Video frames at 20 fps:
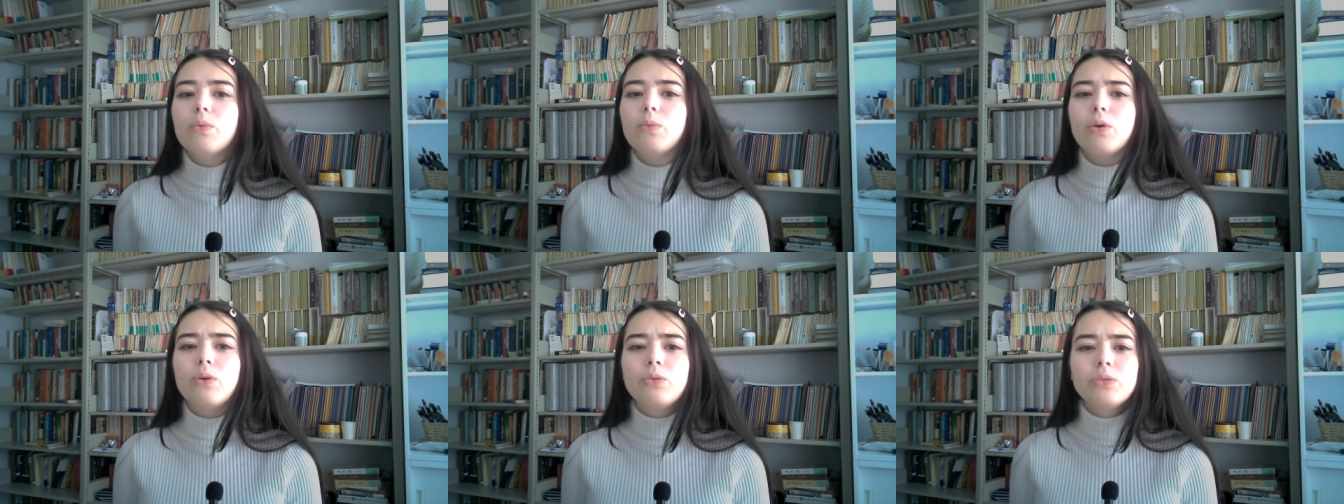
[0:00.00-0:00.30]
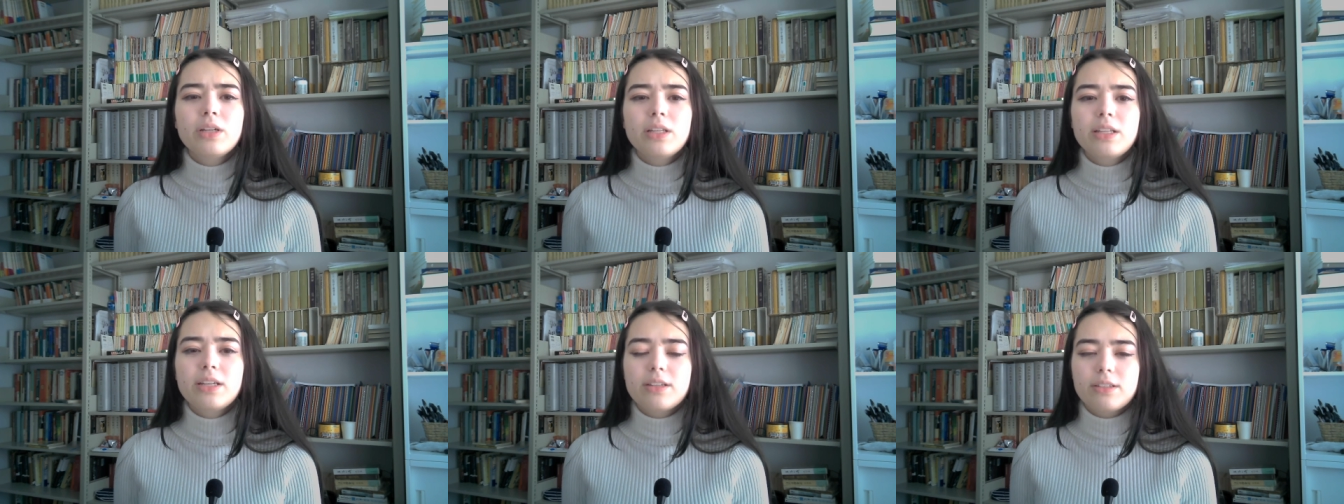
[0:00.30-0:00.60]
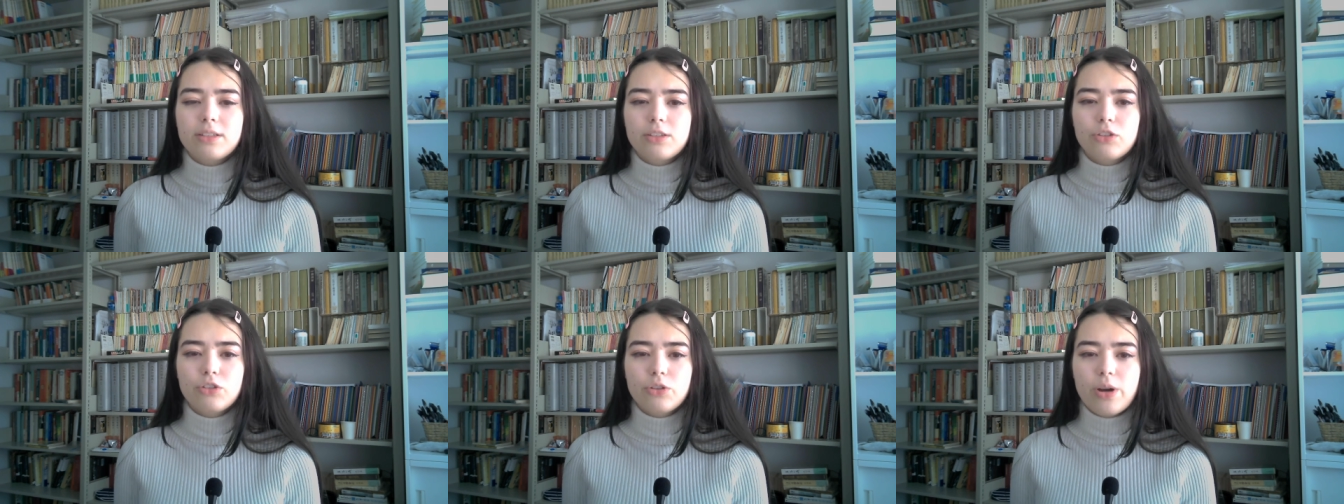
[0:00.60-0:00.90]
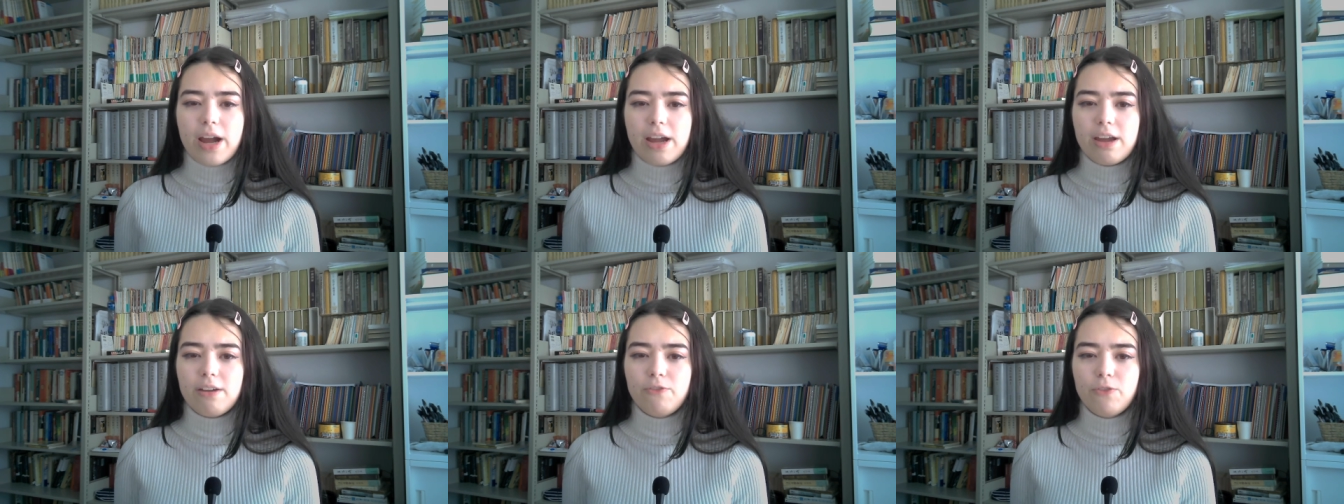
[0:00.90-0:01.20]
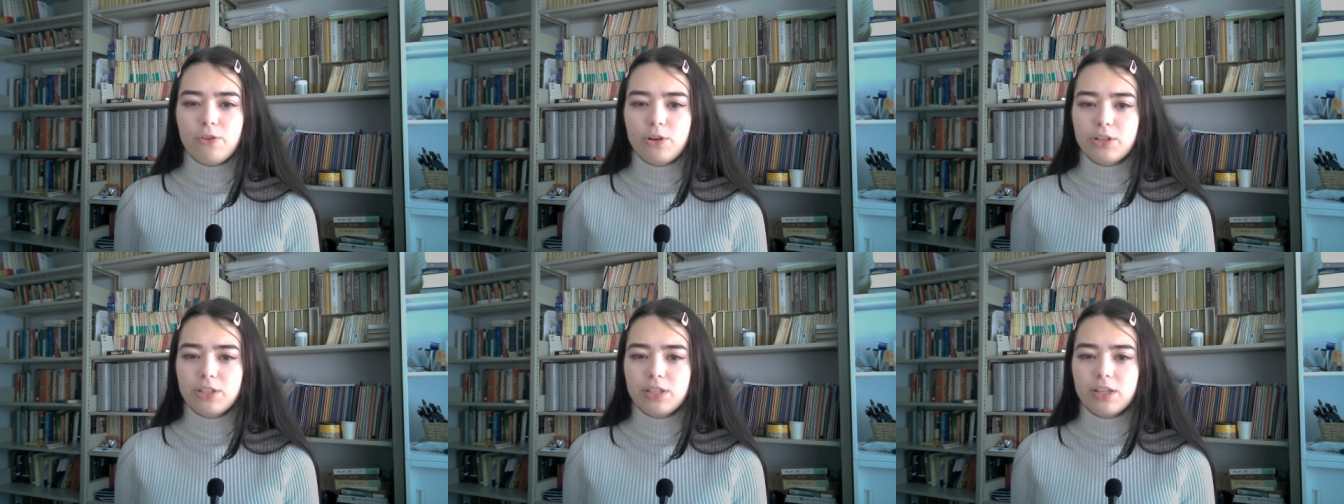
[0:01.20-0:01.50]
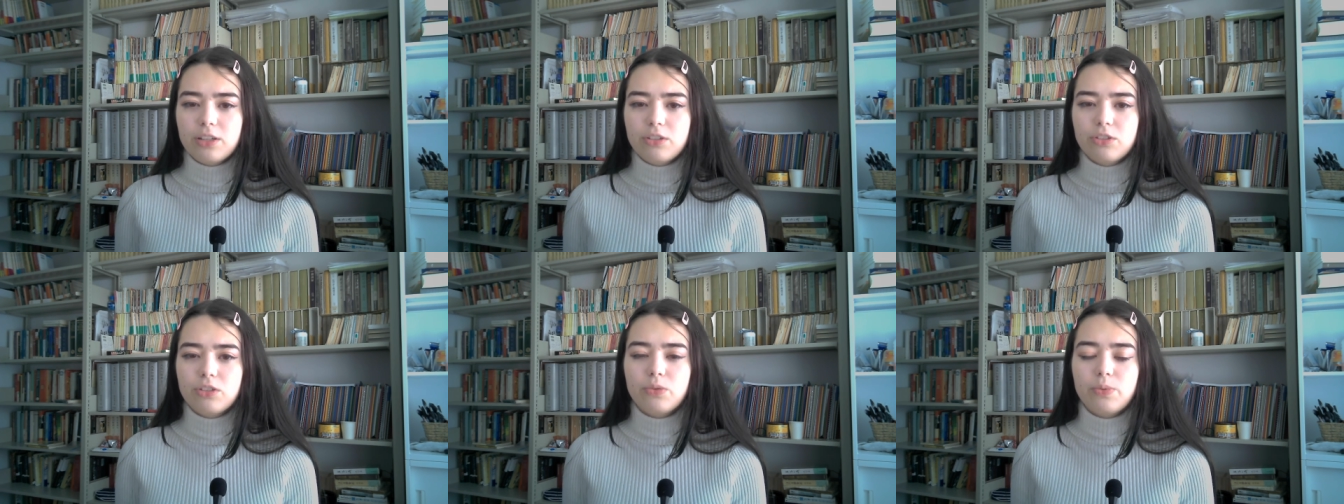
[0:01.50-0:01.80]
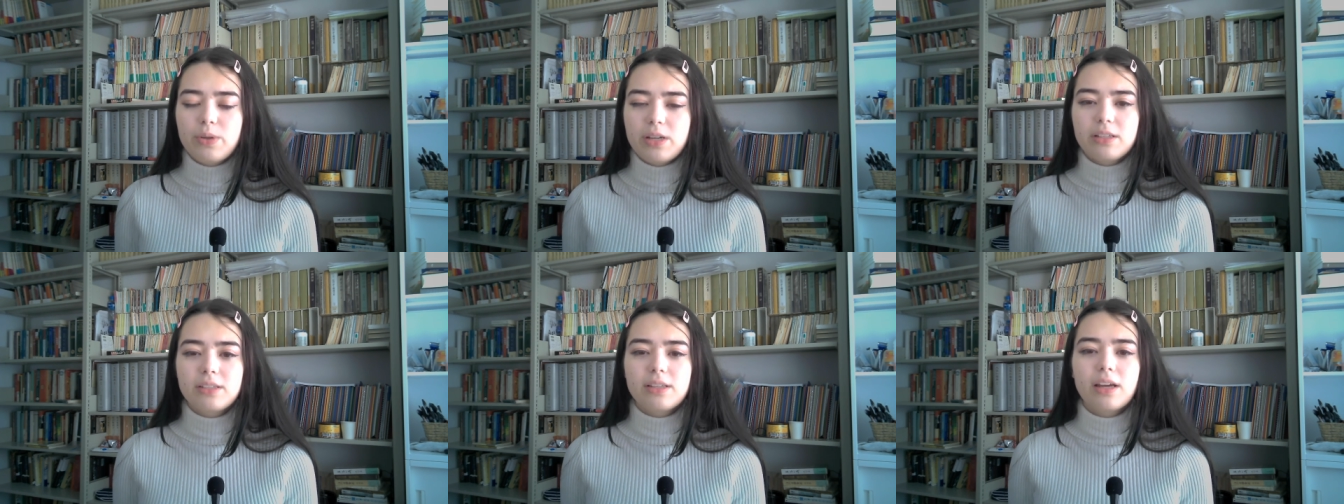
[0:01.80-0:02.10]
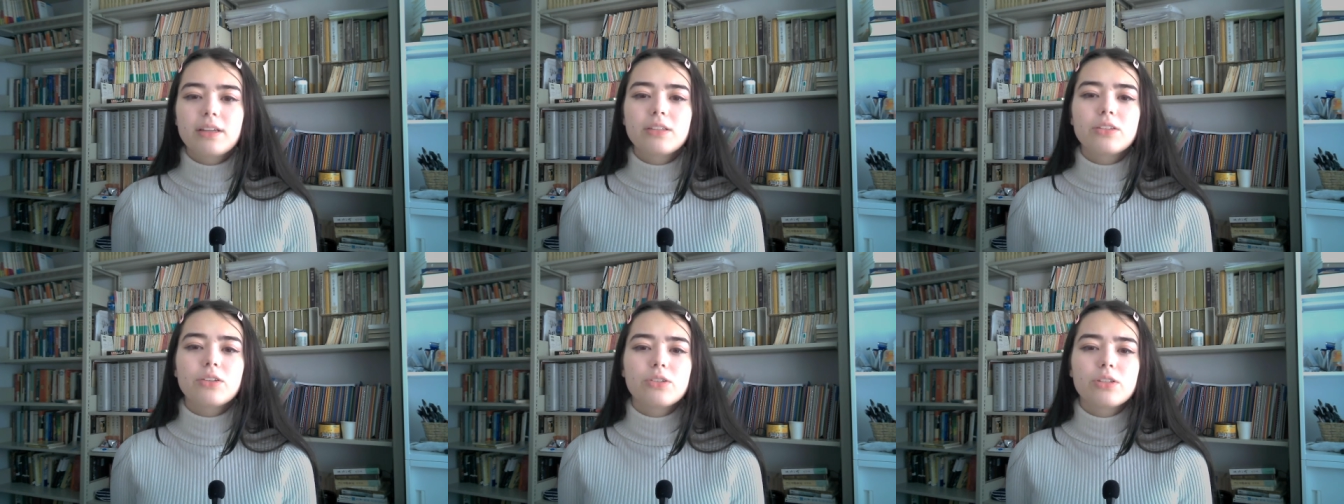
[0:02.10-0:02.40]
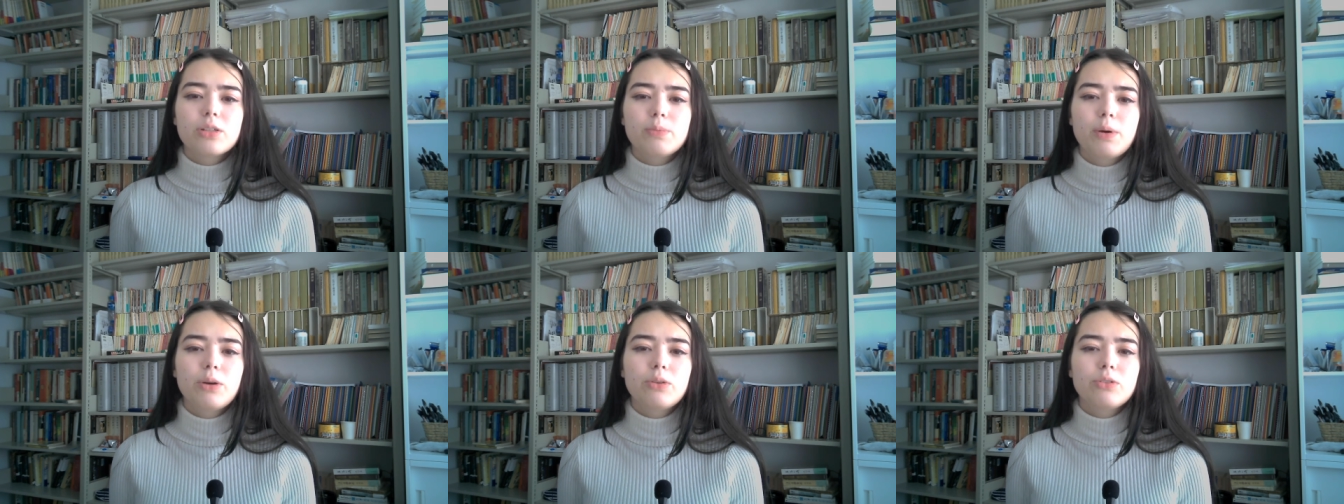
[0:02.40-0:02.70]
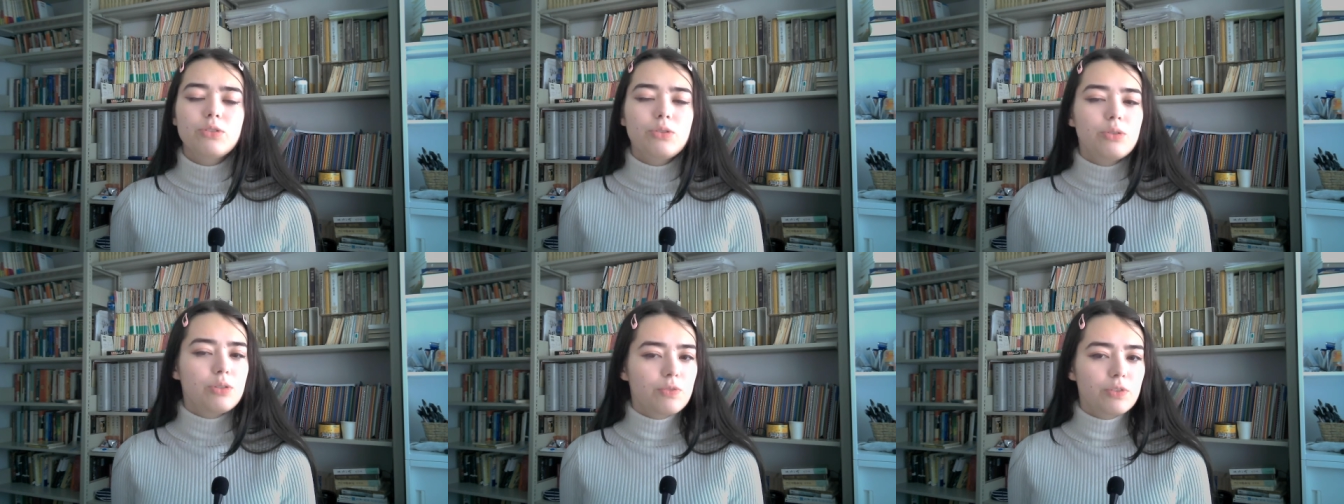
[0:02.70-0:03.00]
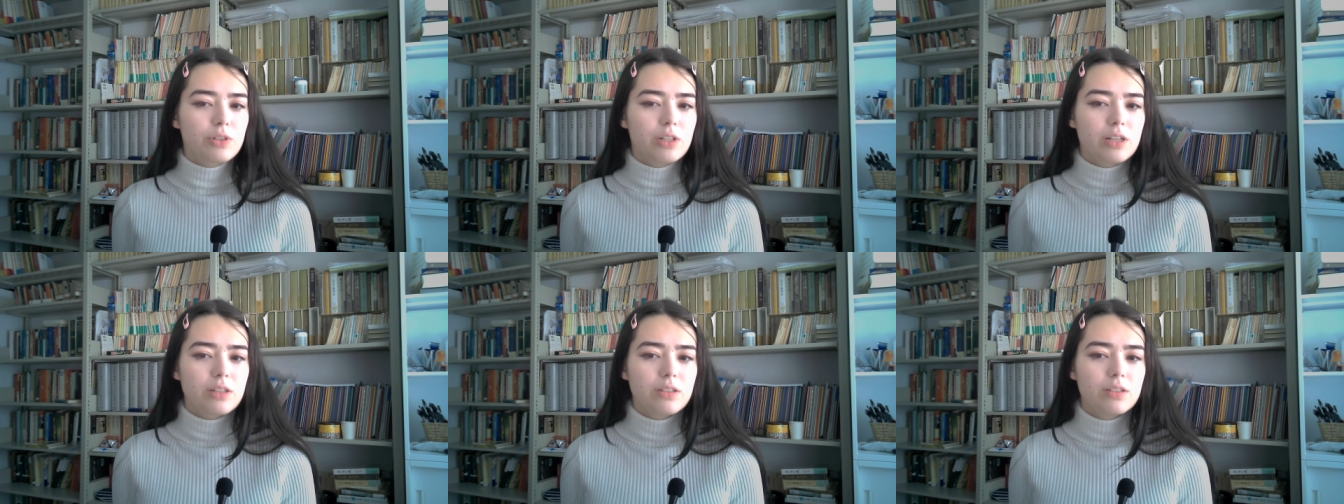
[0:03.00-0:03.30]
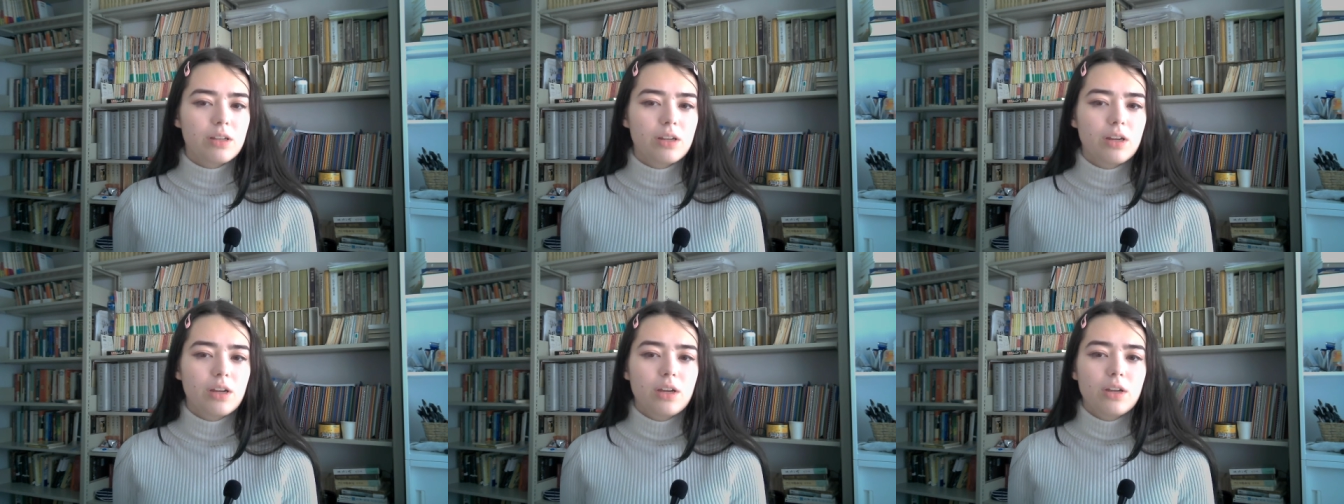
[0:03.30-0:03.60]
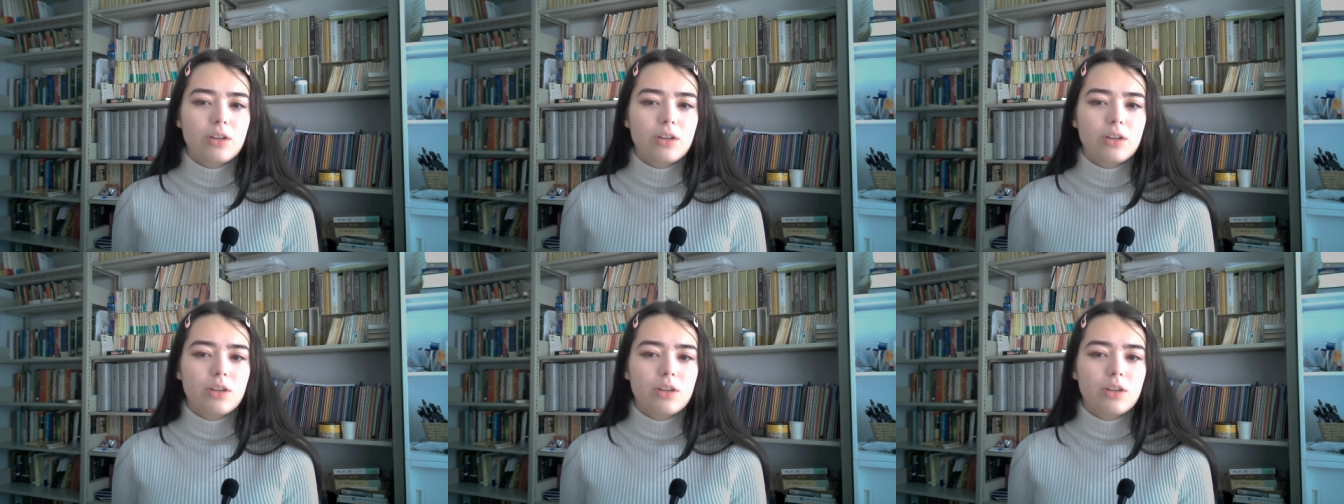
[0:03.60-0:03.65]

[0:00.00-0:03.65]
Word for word: will only lead us astray, forcing us to reassess their supposed usefulness.